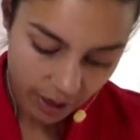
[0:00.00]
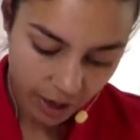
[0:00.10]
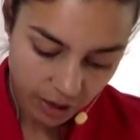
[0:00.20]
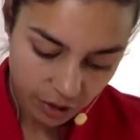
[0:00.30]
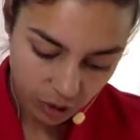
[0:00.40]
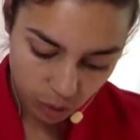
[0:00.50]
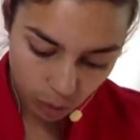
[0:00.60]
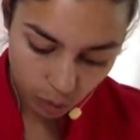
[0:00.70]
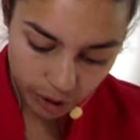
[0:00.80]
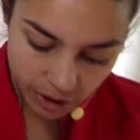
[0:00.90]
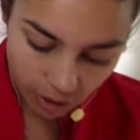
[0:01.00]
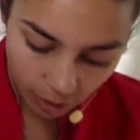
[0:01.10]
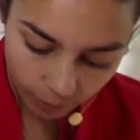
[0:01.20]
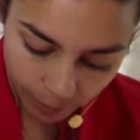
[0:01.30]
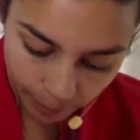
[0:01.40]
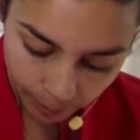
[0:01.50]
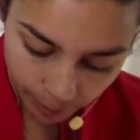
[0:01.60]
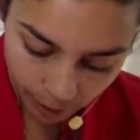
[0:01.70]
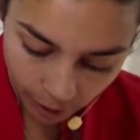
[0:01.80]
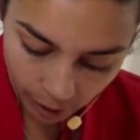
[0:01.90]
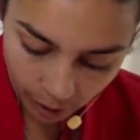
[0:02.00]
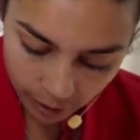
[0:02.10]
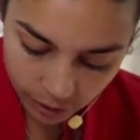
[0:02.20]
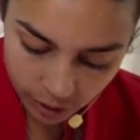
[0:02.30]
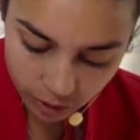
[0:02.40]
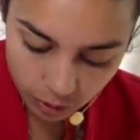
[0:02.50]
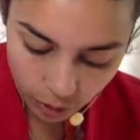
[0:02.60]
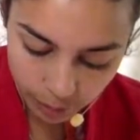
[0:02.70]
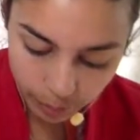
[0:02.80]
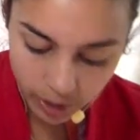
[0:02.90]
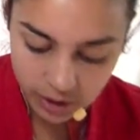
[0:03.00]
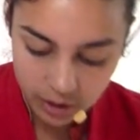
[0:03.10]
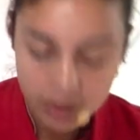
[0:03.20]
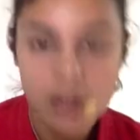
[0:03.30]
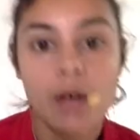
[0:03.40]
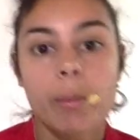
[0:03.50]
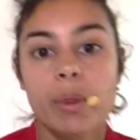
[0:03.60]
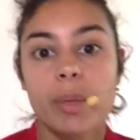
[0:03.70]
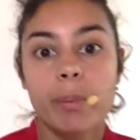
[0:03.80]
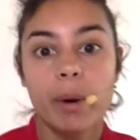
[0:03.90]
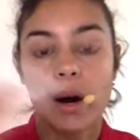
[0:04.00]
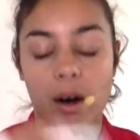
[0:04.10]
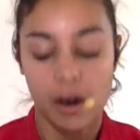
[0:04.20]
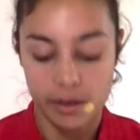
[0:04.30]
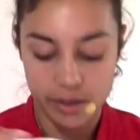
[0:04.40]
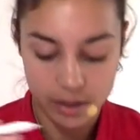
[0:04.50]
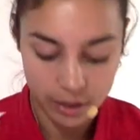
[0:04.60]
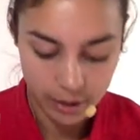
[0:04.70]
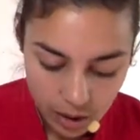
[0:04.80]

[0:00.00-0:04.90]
And stories of the past. So not the present, but the past.